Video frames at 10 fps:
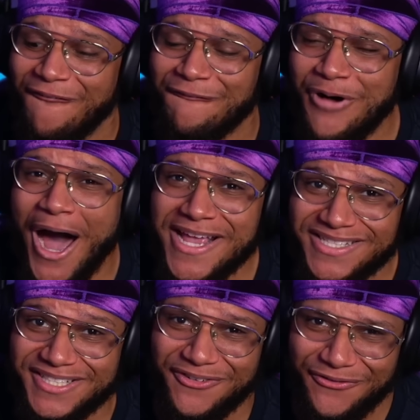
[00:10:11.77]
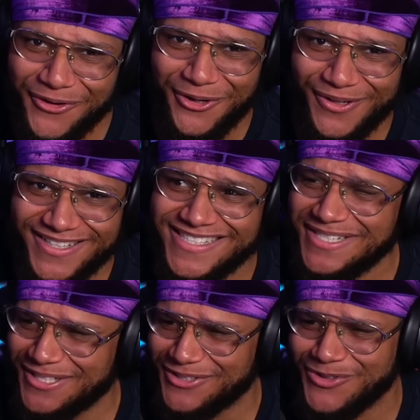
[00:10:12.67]
fighting for your...
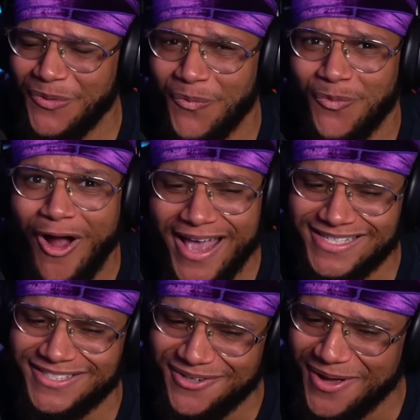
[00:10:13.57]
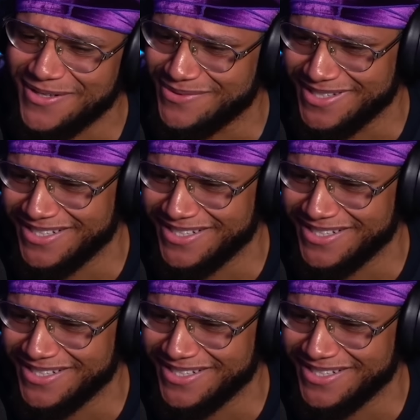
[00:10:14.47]
Jesus Christ. Your ass is in...